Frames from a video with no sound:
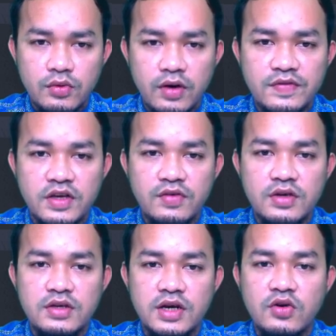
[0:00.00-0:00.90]
After
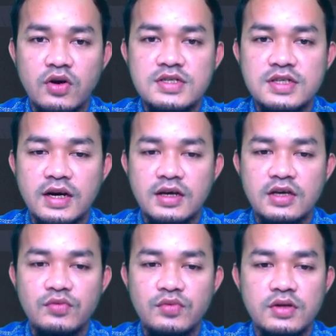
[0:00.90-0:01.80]
it run construct,
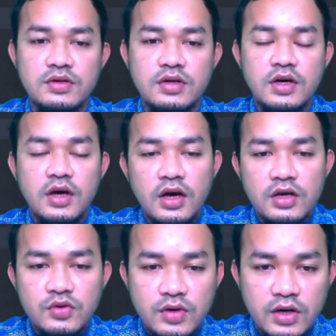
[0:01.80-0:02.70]

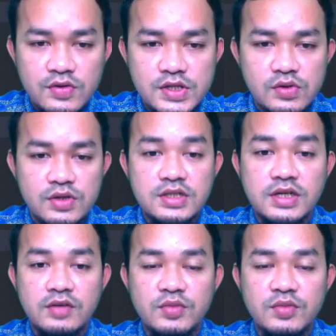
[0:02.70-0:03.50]
it run also destruct,